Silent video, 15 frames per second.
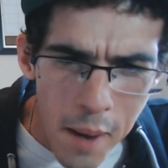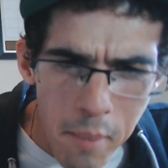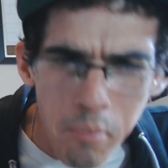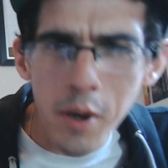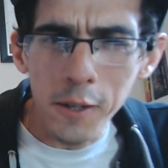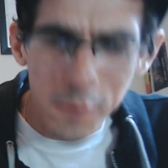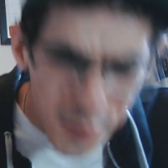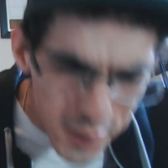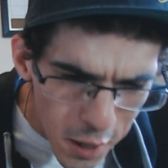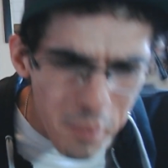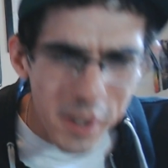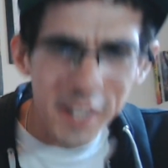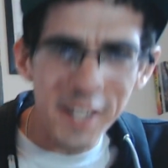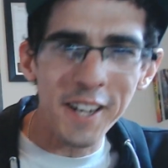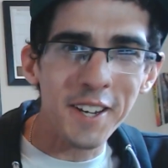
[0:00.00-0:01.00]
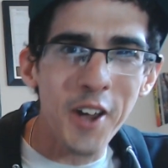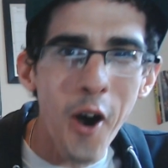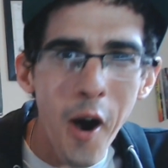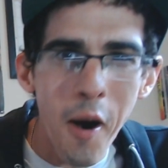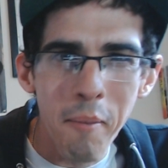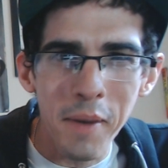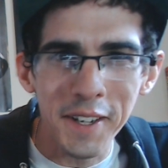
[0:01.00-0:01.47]
But somebody had
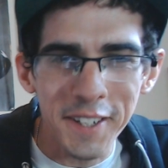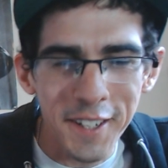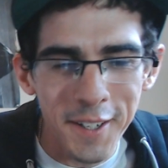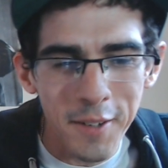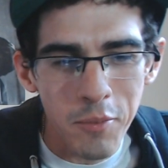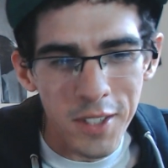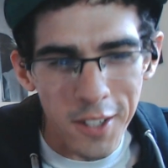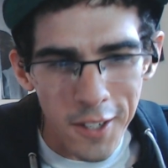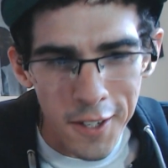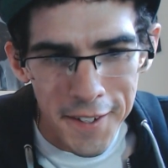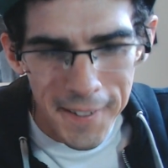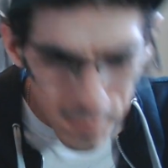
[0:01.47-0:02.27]
commented and was like,